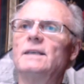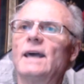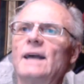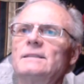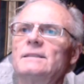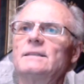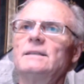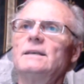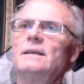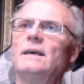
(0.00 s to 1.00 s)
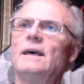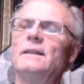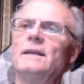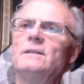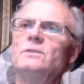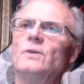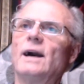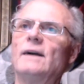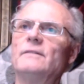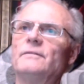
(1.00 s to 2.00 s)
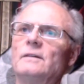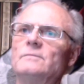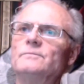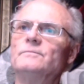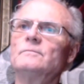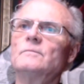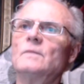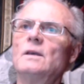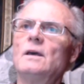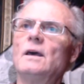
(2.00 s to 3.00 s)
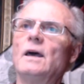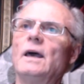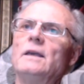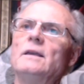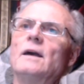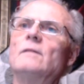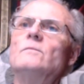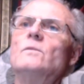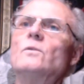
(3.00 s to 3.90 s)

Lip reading: cat, and then you have a